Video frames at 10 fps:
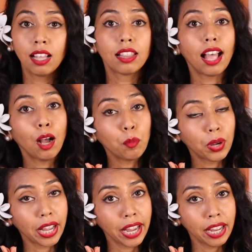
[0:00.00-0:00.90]
That
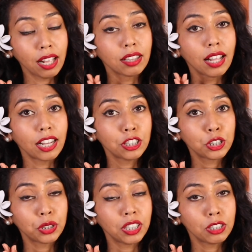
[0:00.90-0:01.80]
way, less
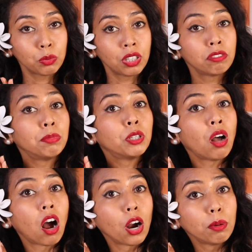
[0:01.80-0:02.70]
trees would have been
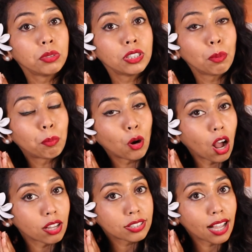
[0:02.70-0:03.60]
harmed in the
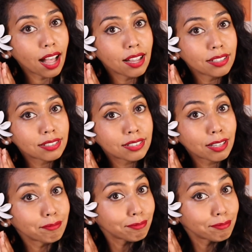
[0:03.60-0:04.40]
process.